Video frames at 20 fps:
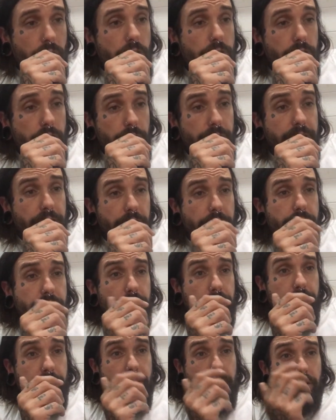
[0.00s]
Doing
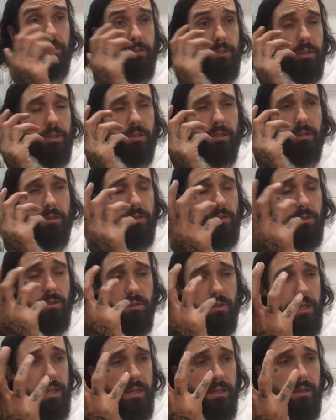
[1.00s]
YouTube videos
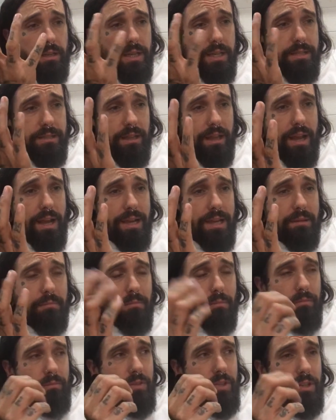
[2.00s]
is like,
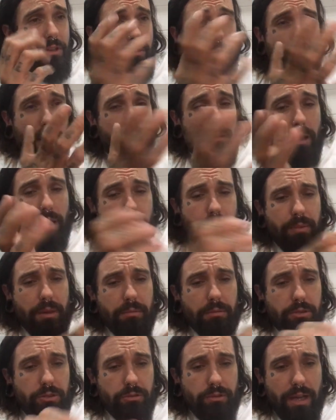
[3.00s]
you know, like
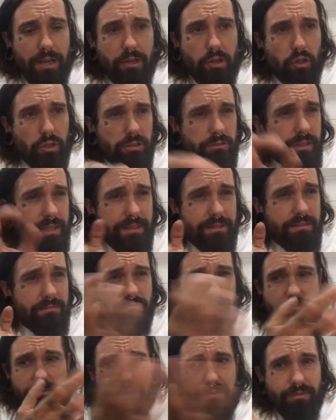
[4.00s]
people do that colouring
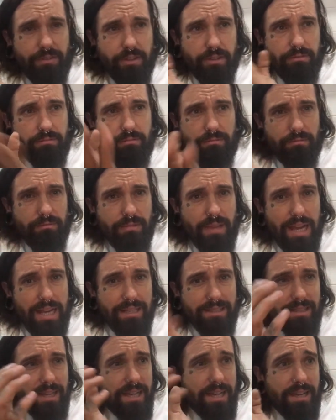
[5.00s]
for
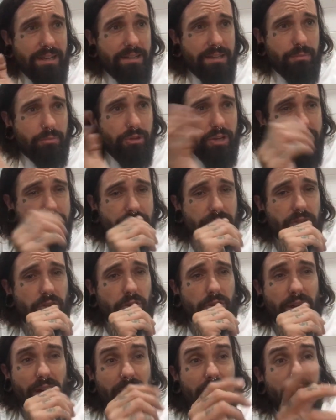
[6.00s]
anxiety and depression and
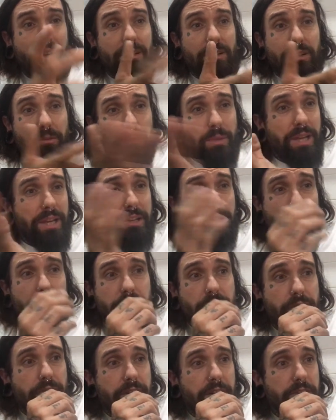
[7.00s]
all that. Making
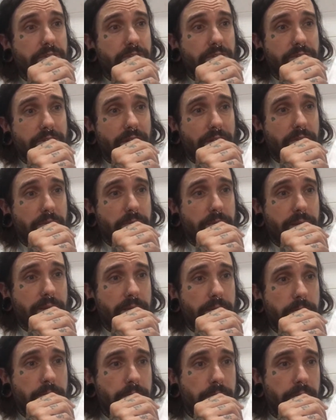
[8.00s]
YouTube videos does that for me.
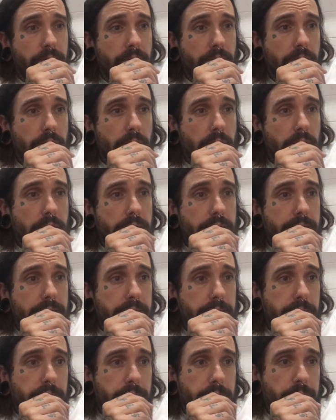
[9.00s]

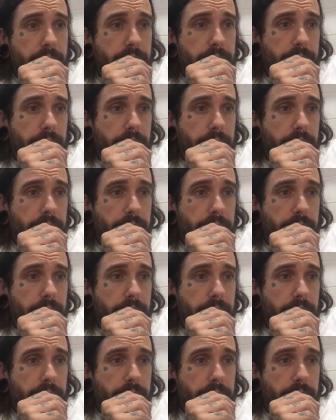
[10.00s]
Do